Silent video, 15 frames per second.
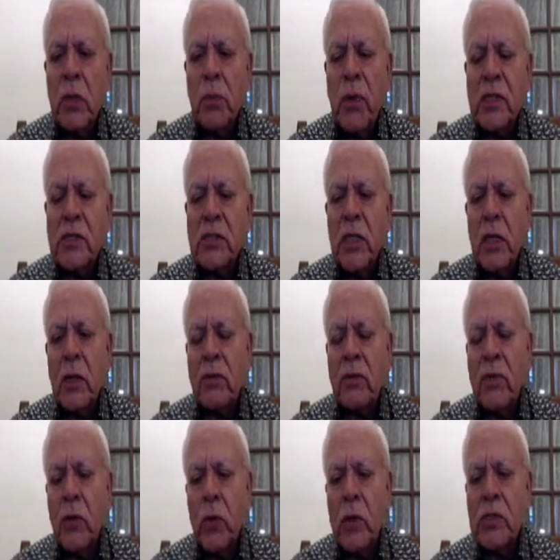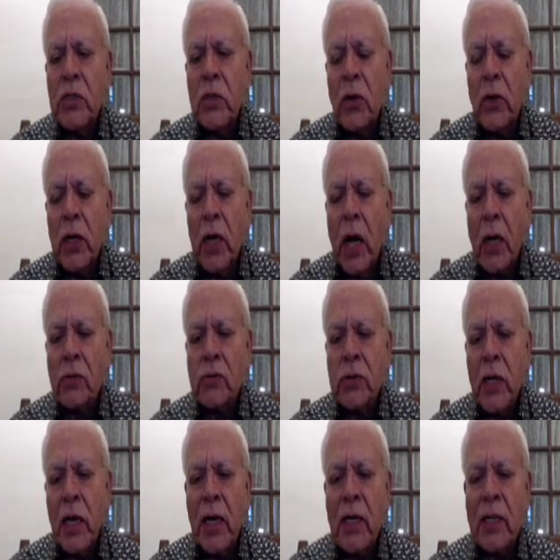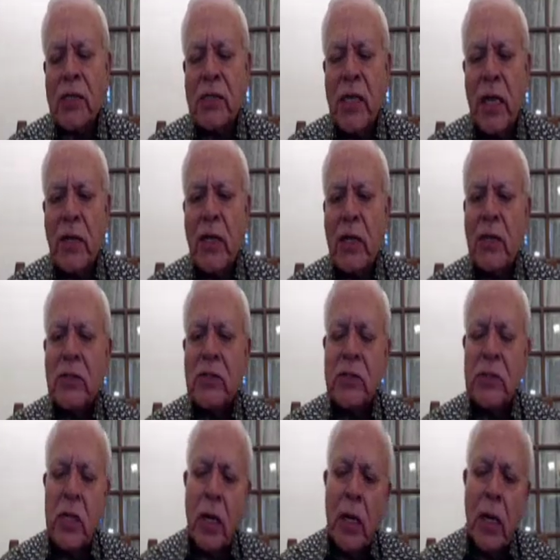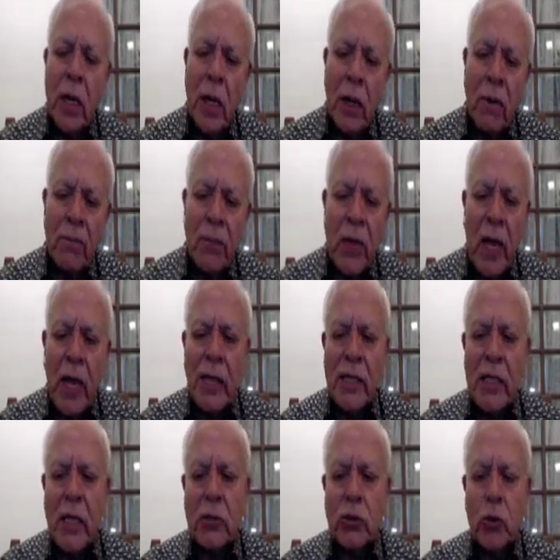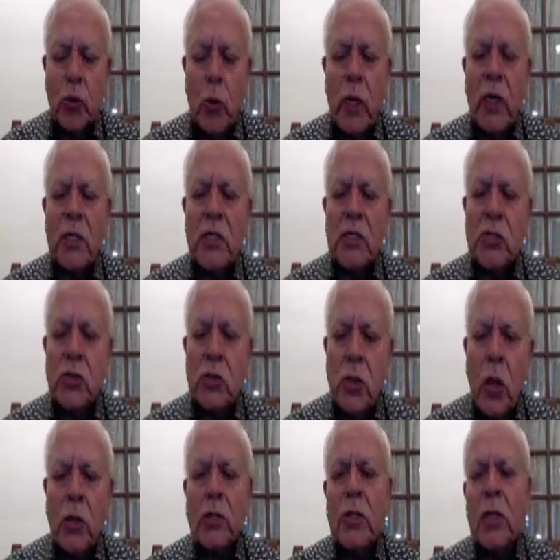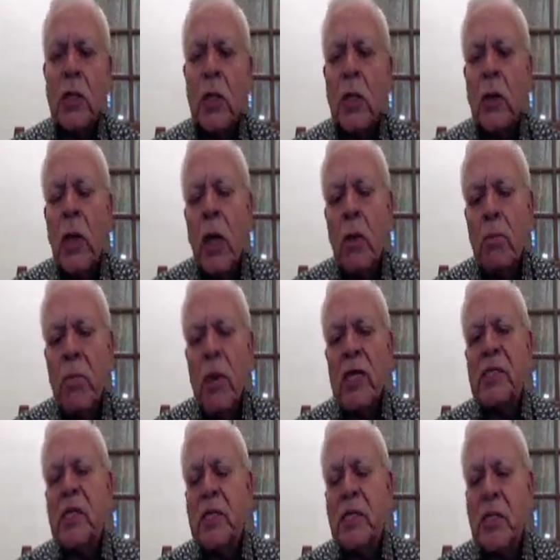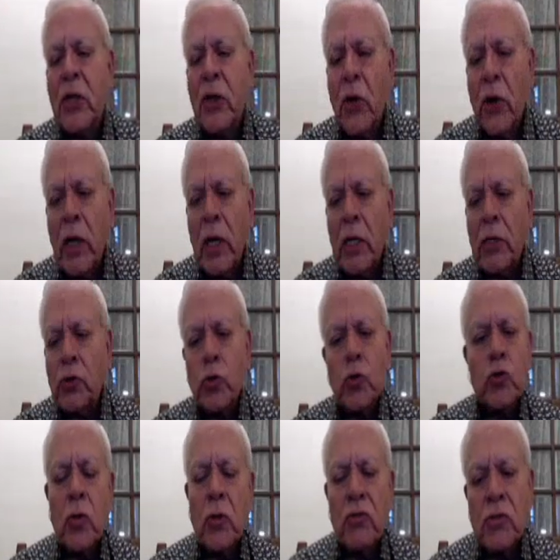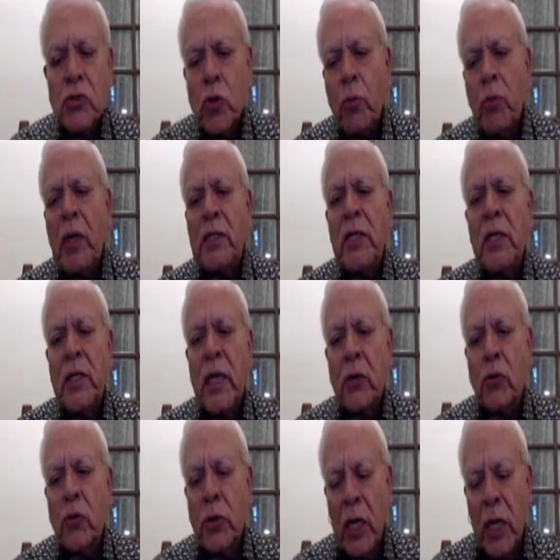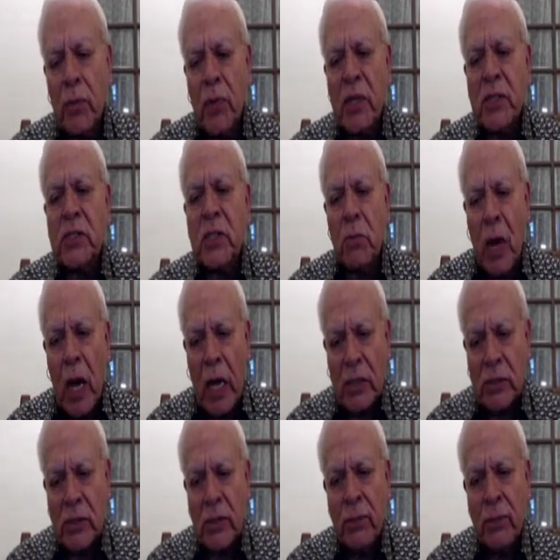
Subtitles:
the president of the UN Security Council, and it said that this is a health issue. It is not a peace and security issue. So there was no meeting that could take place in March.